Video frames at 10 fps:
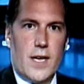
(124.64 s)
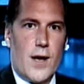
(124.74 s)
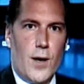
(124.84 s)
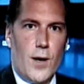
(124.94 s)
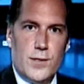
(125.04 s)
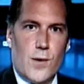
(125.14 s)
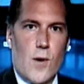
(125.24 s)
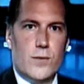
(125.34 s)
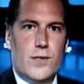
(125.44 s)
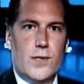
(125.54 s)
and I also
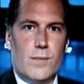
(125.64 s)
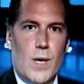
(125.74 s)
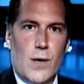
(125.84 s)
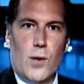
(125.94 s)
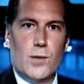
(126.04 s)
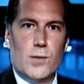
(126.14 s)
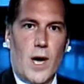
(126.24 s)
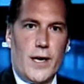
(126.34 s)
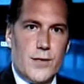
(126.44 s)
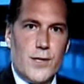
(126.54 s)
own some gold
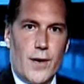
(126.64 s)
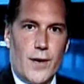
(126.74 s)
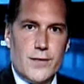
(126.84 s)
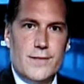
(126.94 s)
mining shares.